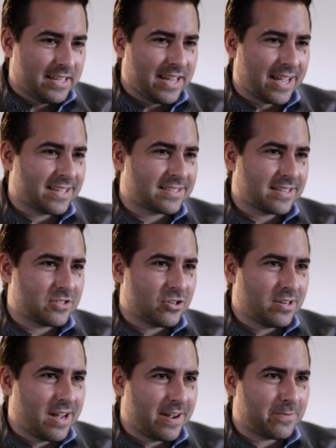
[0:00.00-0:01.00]
Yeah, it's because
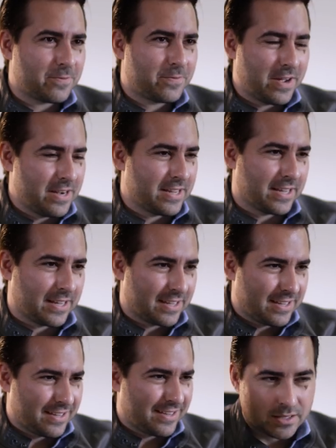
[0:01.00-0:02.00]
you're not funny.
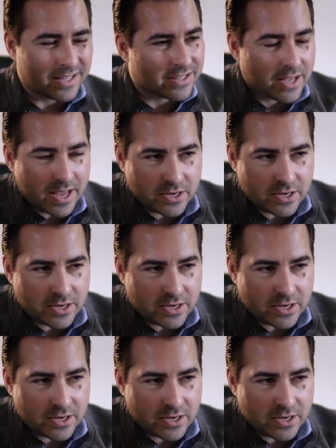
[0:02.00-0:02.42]
Like,